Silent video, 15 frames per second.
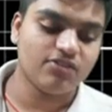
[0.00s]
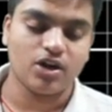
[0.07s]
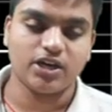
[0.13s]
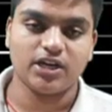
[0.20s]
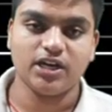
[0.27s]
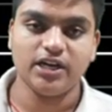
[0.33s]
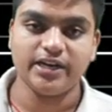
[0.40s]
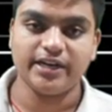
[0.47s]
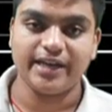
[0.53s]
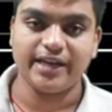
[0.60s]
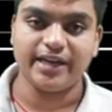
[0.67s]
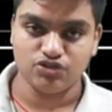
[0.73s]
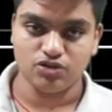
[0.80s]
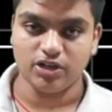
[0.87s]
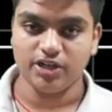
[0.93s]
follicle, it
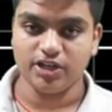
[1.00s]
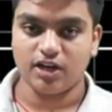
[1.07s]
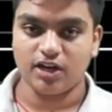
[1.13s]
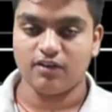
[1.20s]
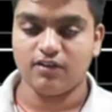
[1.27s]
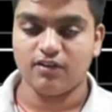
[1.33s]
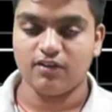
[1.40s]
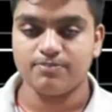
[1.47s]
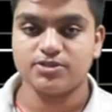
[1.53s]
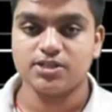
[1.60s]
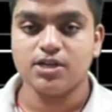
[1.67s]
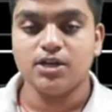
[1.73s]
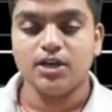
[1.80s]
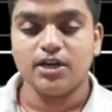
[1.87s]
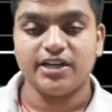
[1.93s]
actually
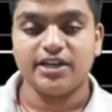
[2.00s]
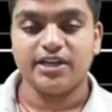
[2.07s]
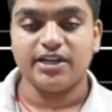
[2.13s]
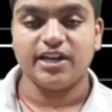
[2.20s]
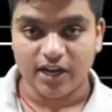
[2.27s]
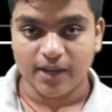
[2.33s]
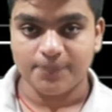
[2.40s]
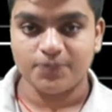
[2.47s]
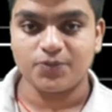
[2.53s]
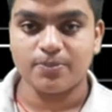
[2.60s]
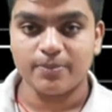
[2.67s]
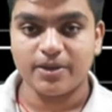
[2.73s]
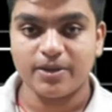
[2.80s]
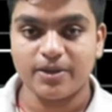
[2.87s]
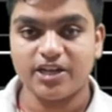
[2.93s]
develops
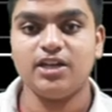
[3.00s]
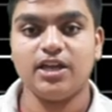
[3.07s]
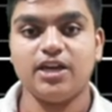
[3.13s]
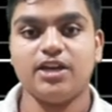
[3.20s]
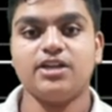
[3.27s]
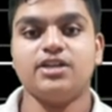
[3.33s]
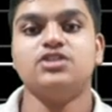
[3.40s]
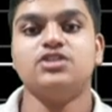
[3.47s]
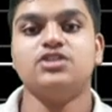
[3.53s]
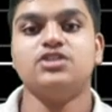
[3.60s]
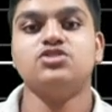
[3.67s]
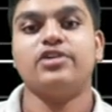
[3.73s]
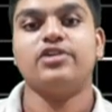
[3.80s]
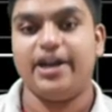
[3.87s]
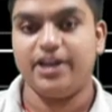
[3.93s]
many layers
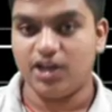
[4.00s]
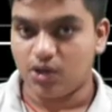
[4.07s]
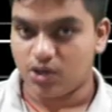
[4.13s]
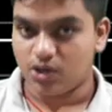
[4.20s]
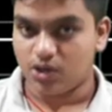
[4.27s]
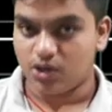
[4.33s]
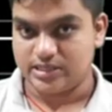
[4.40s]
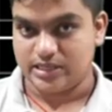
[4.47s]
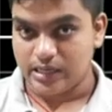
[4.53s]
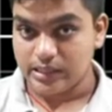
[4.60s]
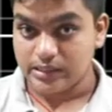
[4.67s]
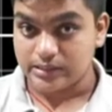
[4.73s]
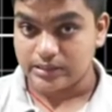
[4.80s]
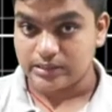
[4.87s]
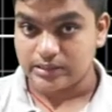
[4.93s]
of granulosa
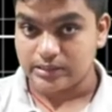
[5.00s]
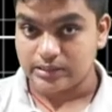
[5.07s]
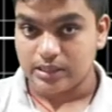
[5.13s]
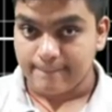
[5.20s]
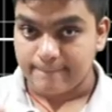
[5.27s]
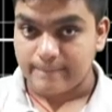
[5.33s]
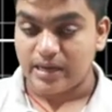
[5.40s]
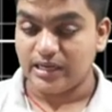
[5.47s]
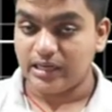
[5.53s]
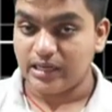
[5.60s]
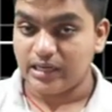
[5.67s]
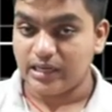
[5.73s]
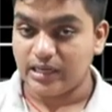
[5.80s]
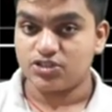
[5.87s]
cells, and